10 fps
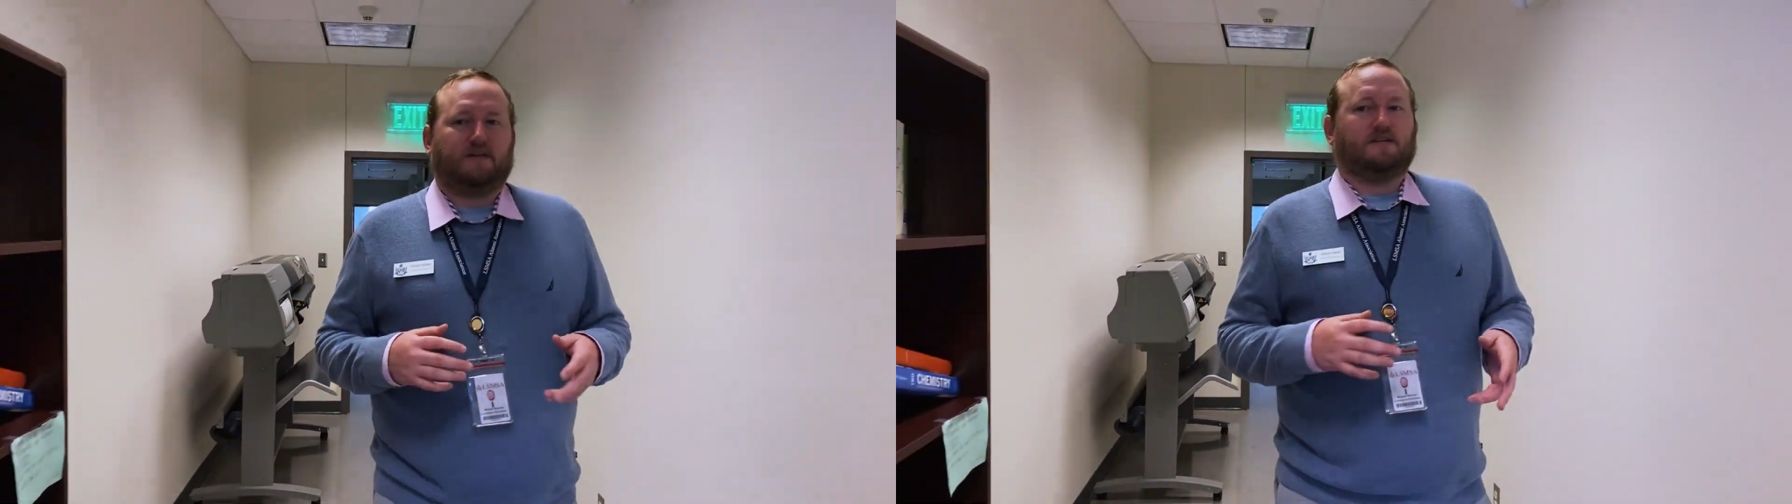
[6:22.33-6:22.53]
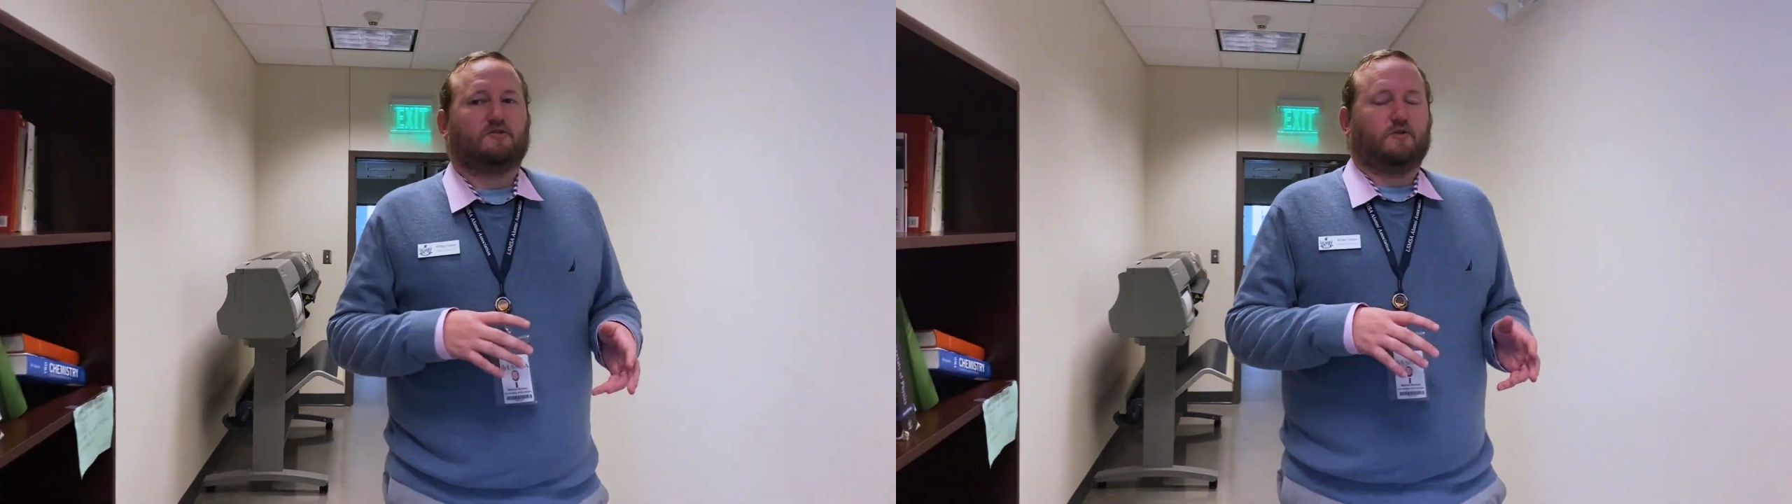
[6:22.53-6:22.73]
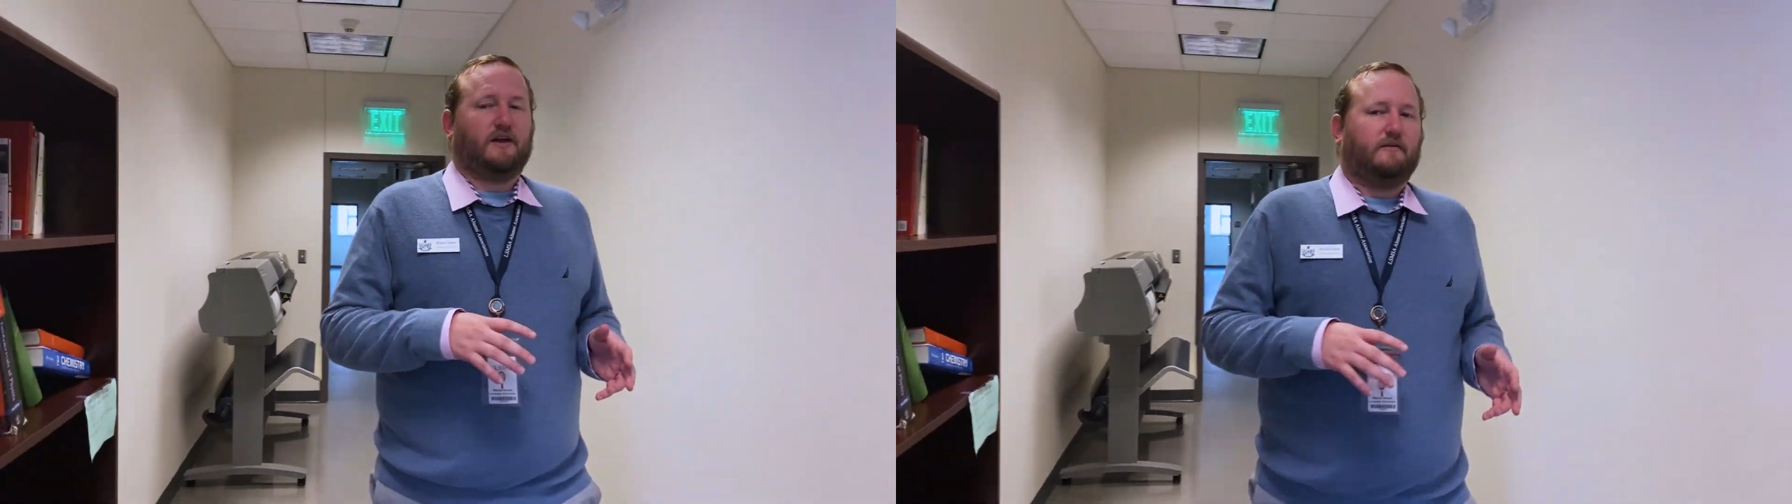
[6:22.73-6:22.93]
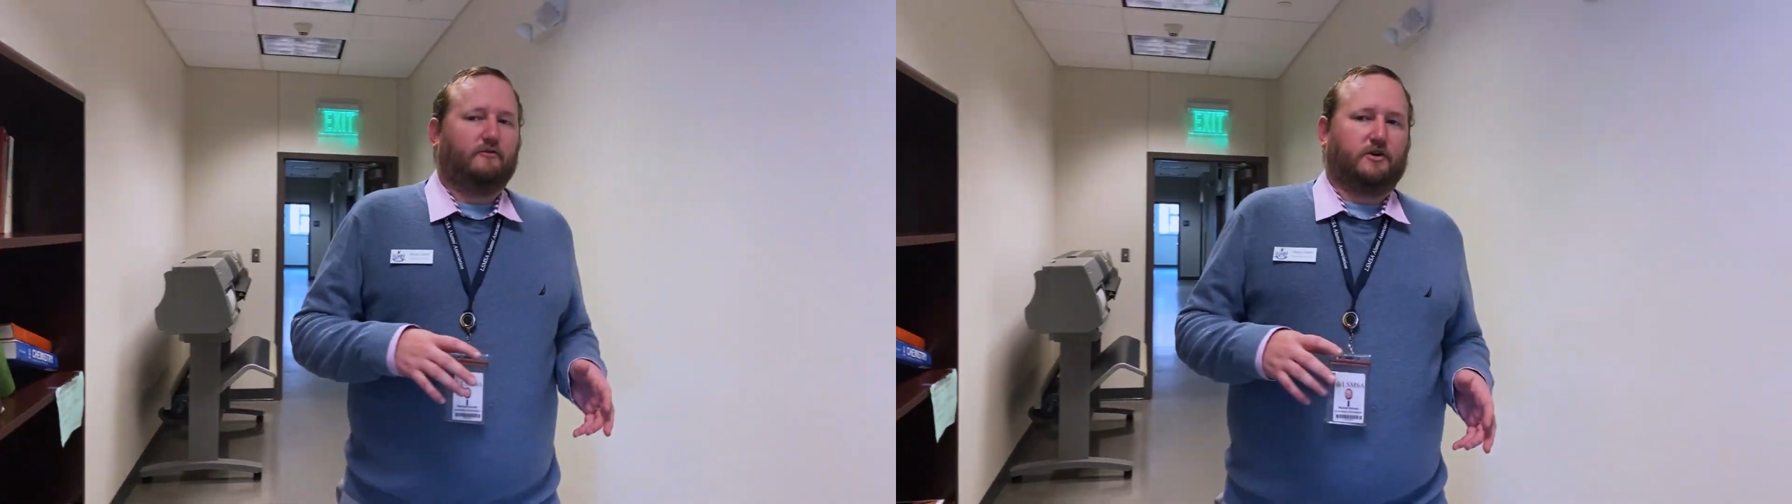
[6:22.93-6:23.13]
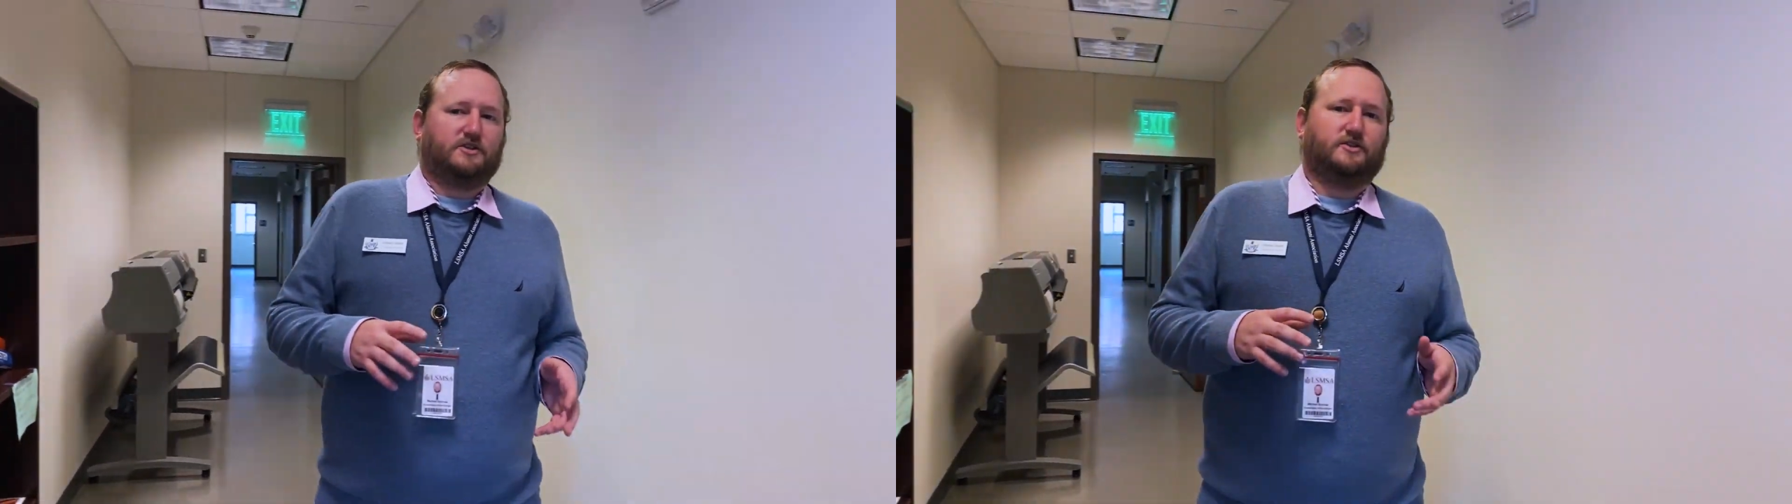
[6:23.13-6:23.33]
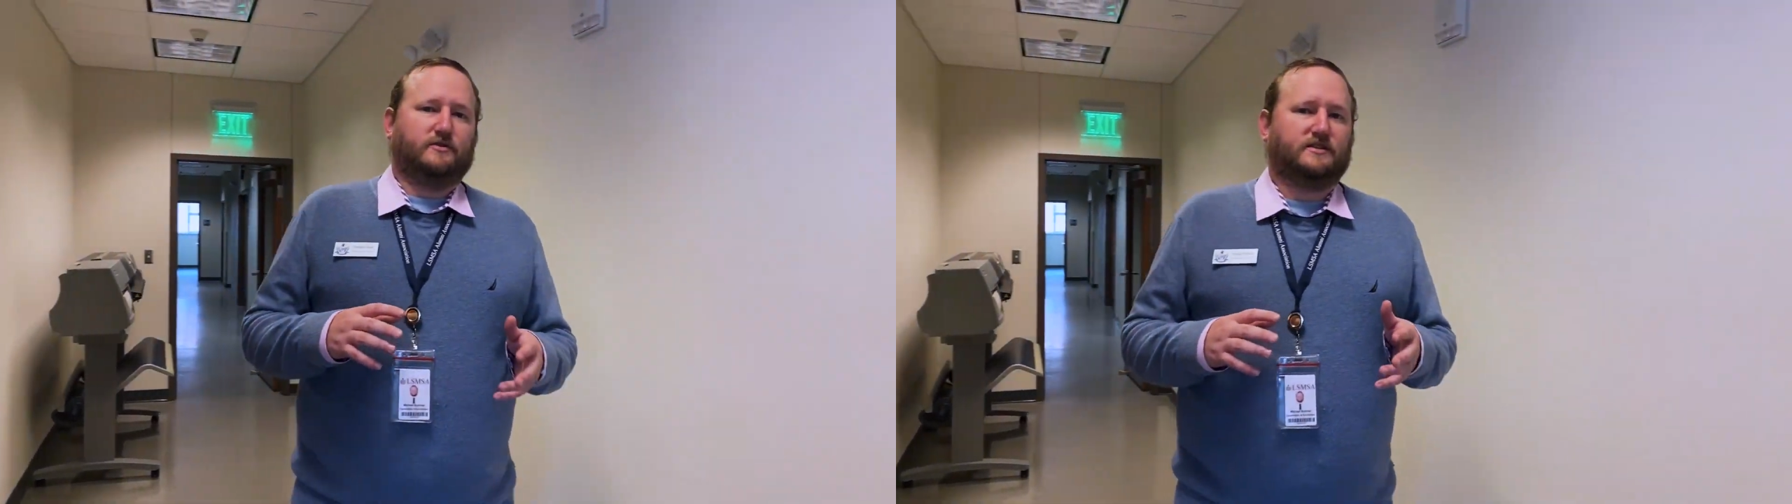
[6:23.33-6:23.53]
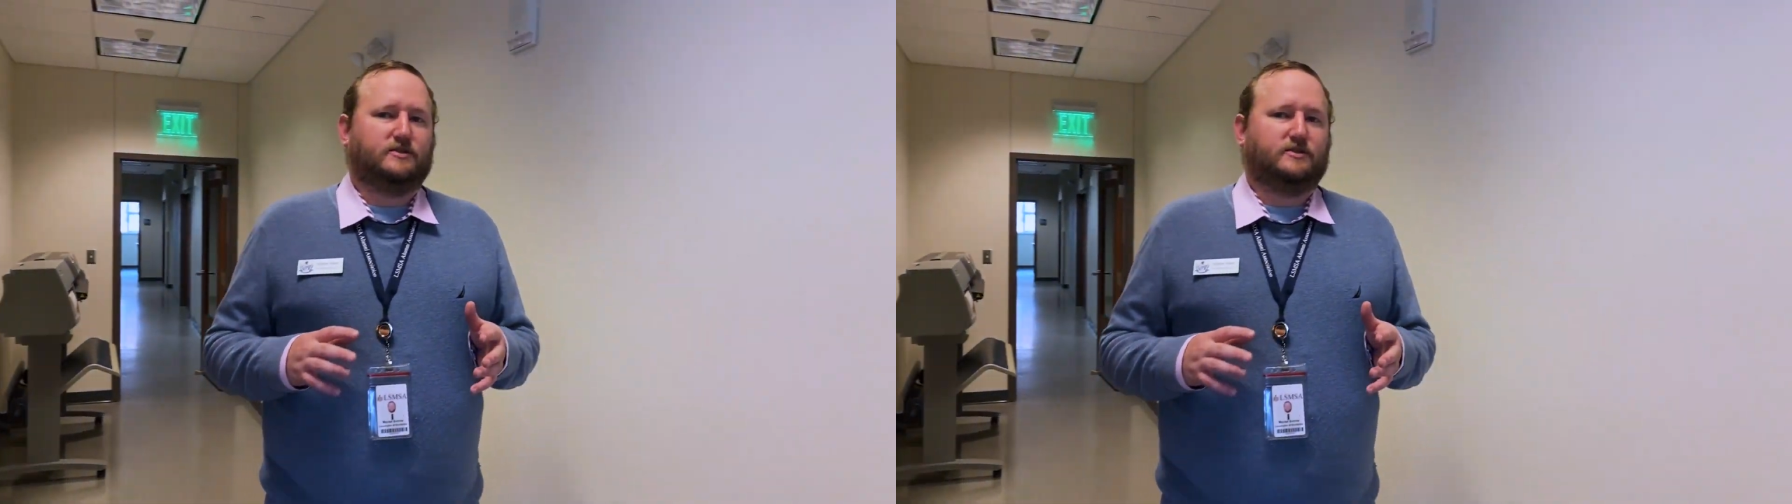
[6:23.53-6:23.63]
to create for our students